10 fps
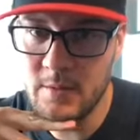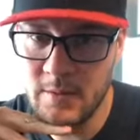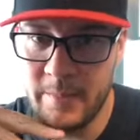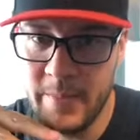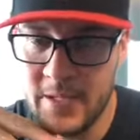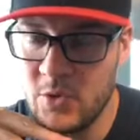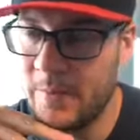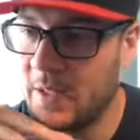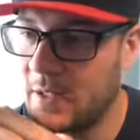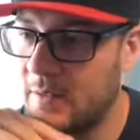the
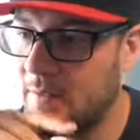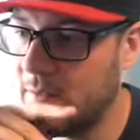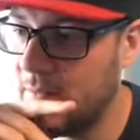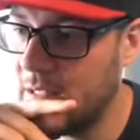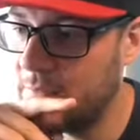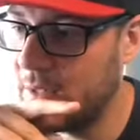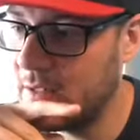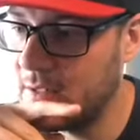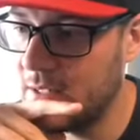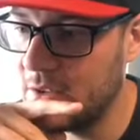benchmark as far
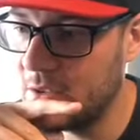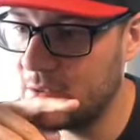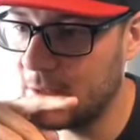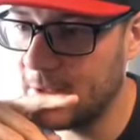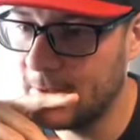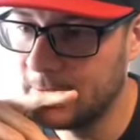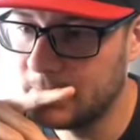as engines go.